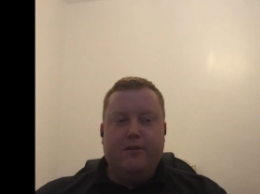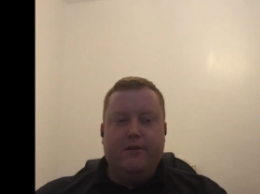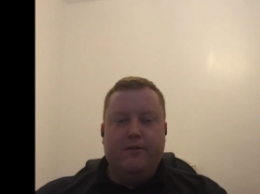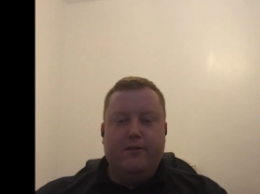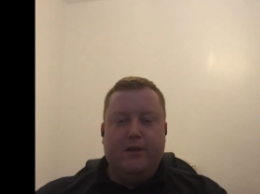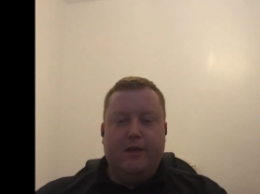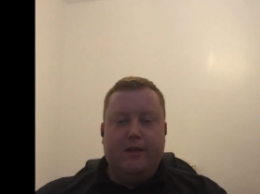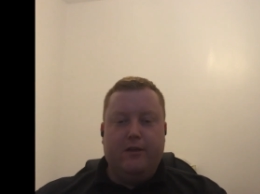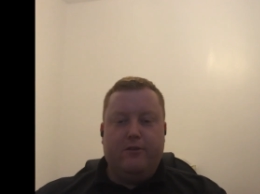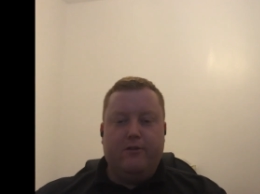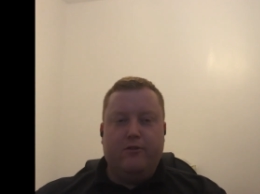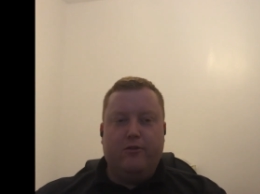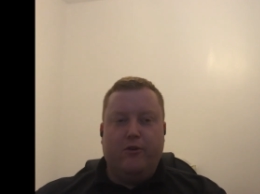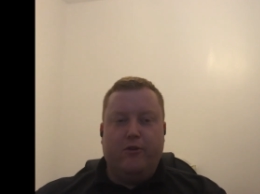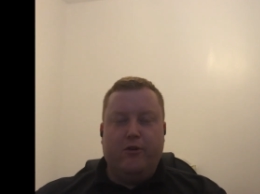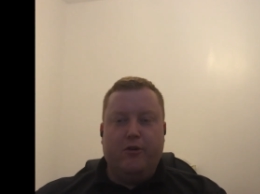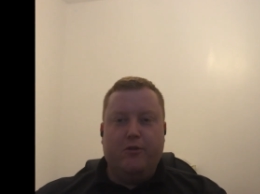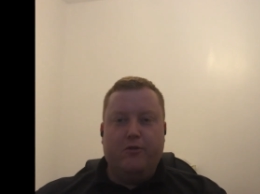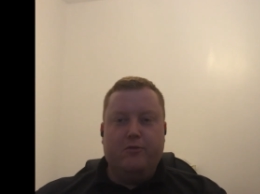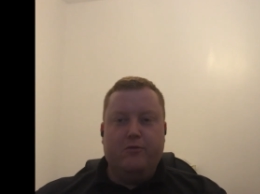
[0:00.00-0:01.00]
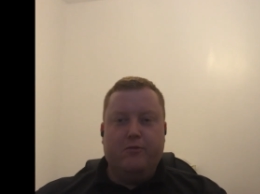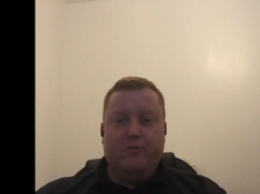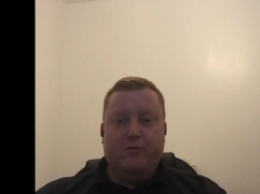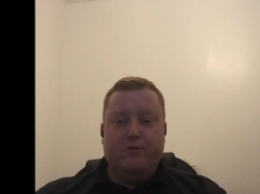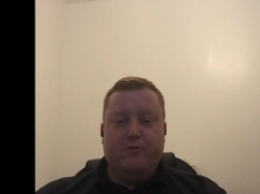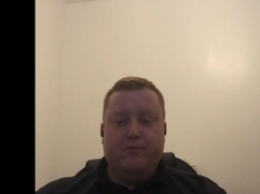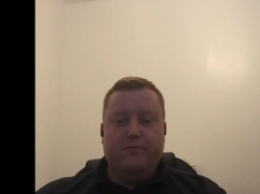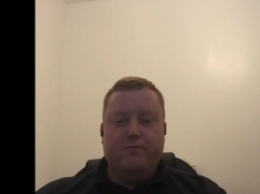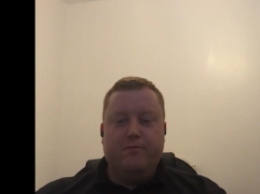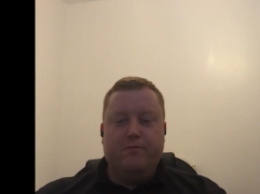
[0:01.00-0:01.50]
the
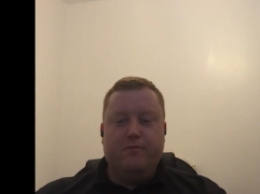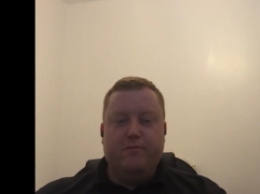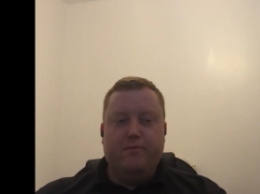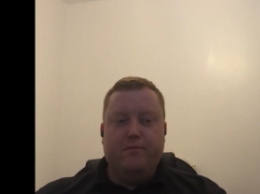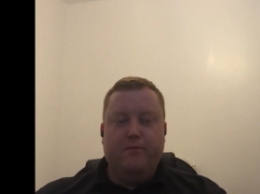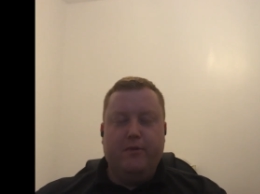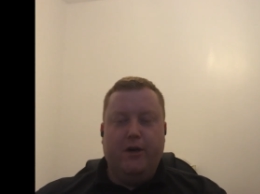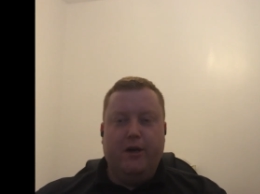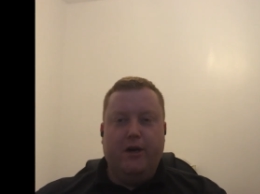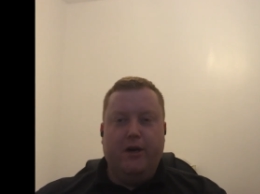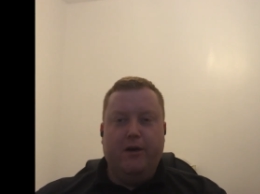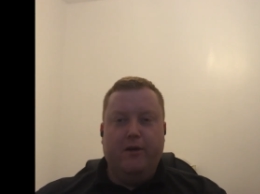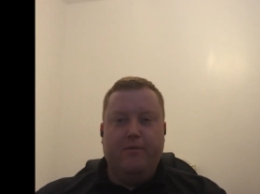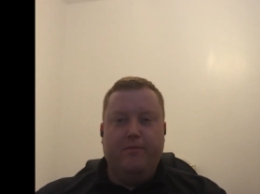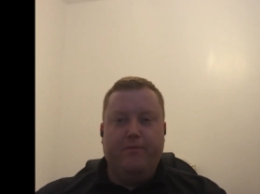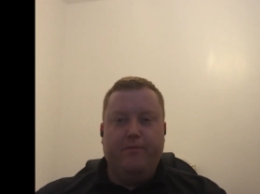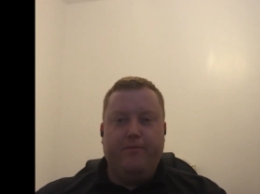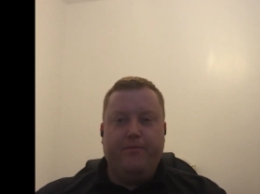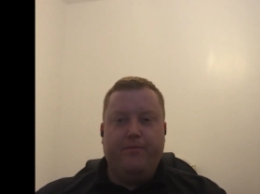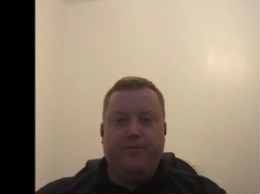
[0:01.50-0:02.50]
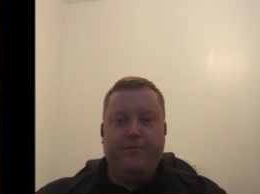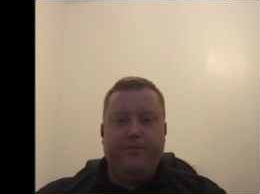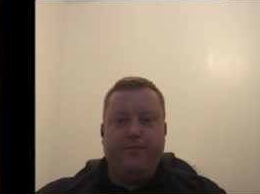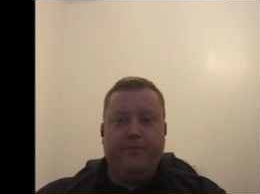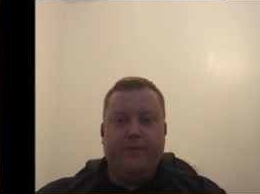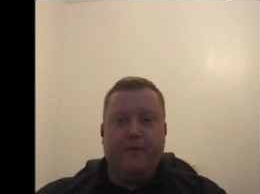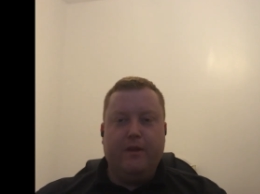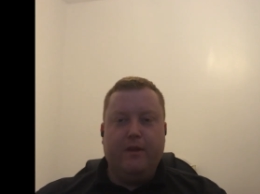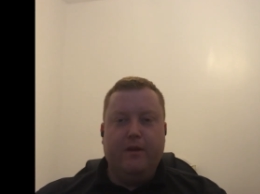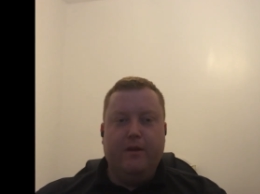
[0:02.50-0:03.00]
historical,
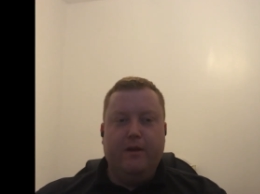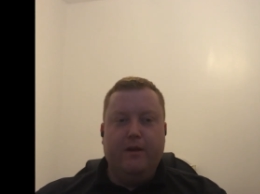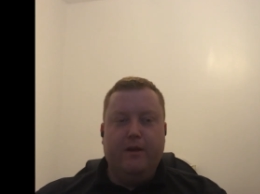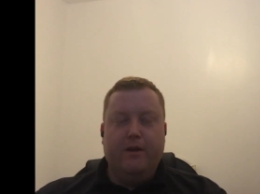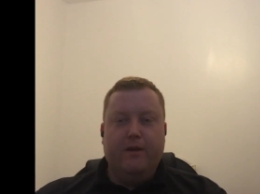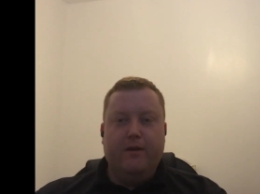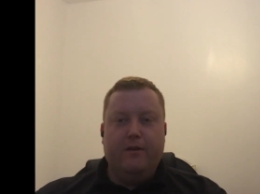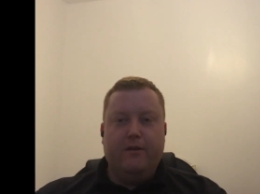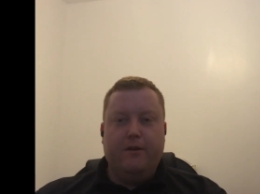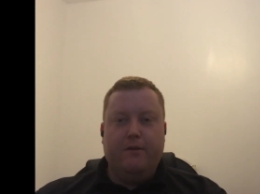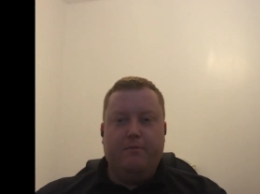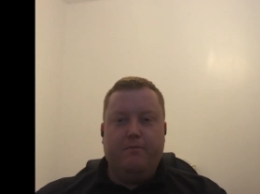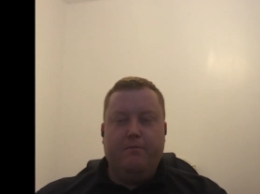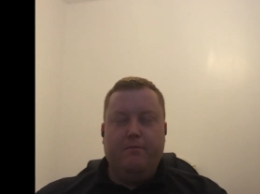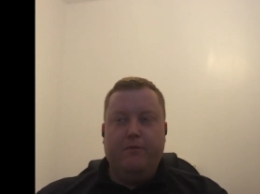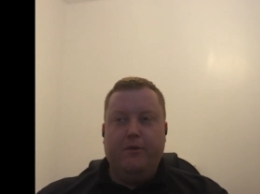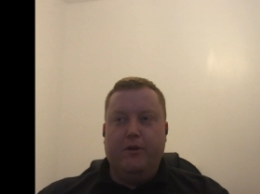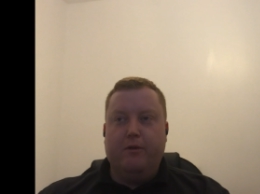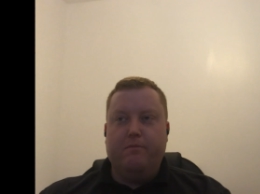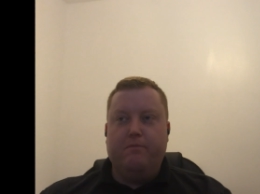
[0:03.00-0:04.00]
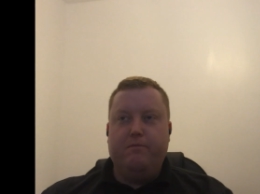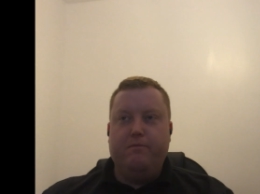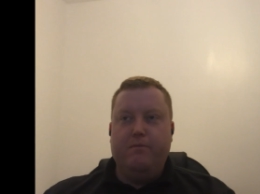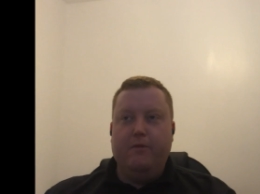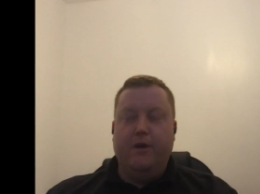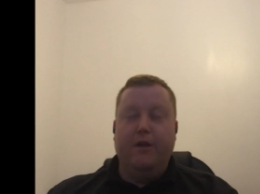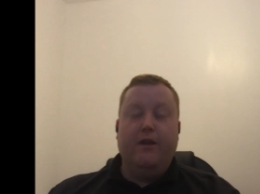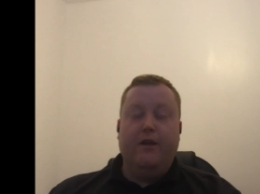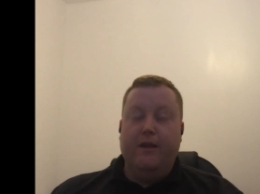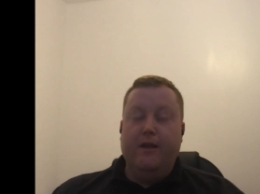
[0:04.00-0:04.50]
um,
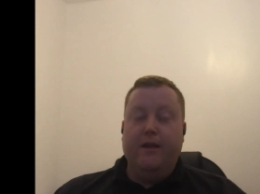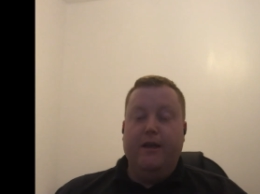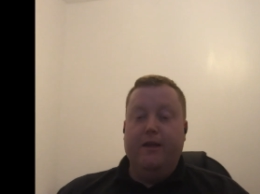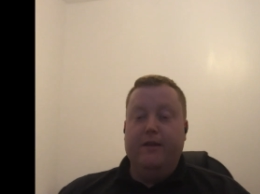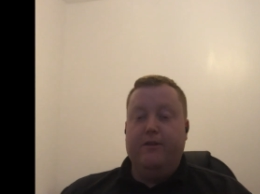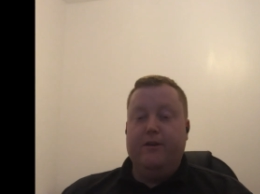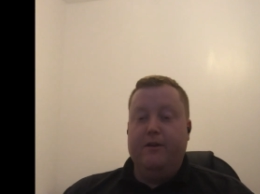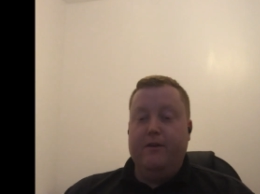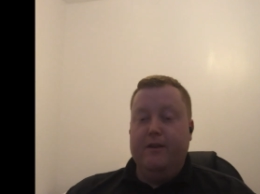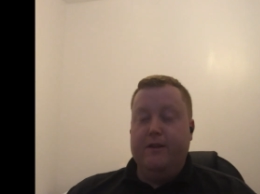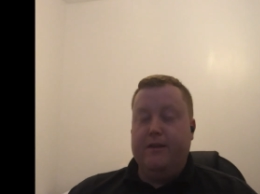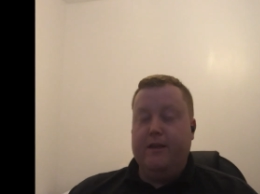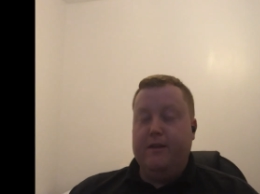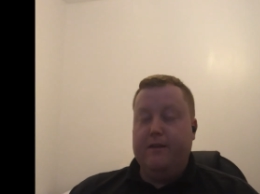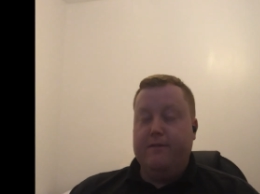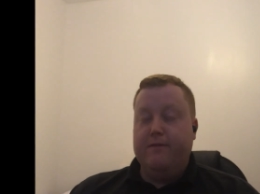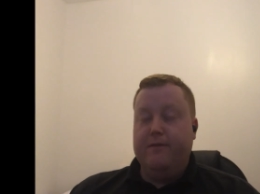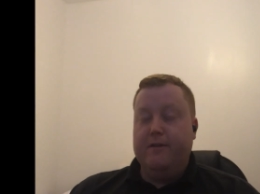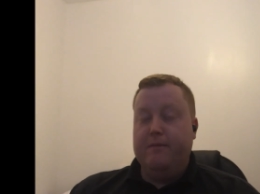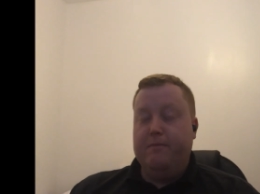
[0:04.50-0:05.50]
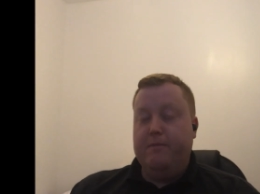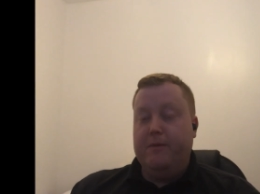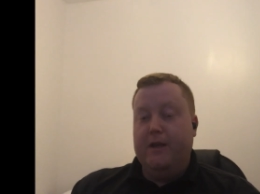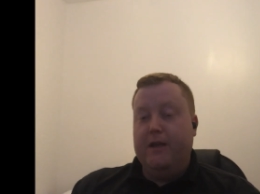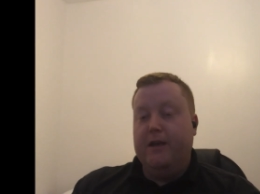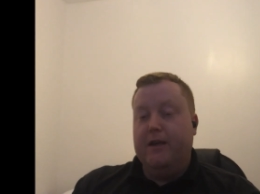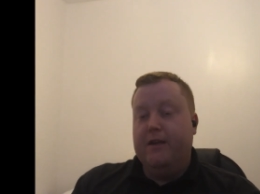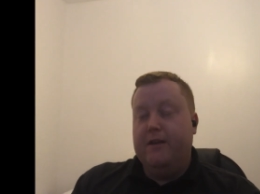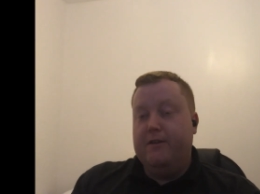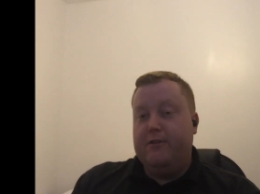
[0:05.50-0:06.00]
in sense of it
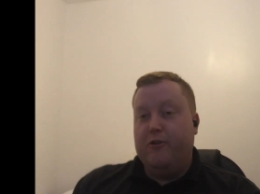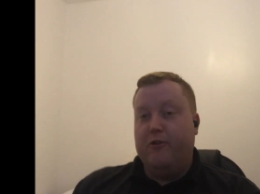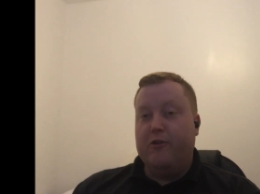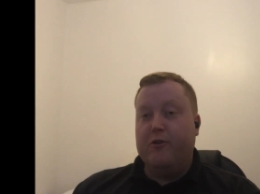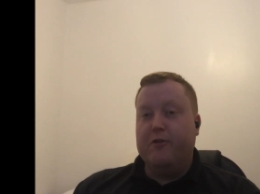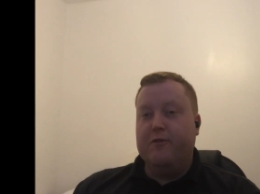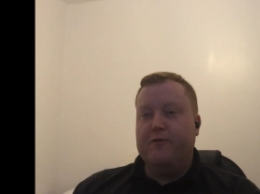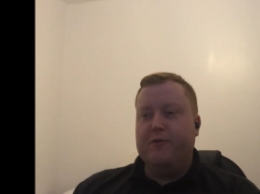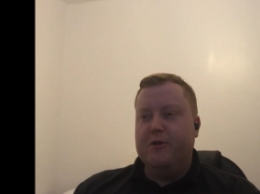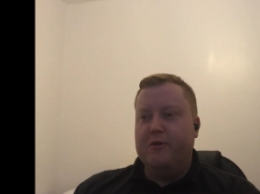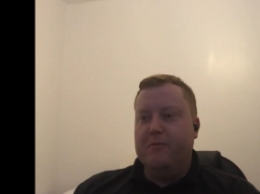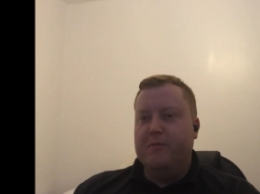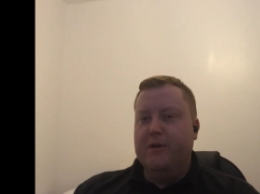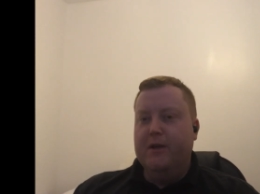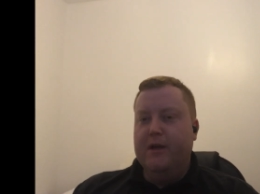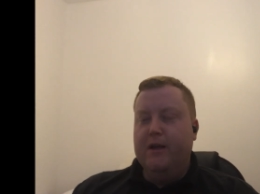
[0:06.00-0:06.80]
being a historical film.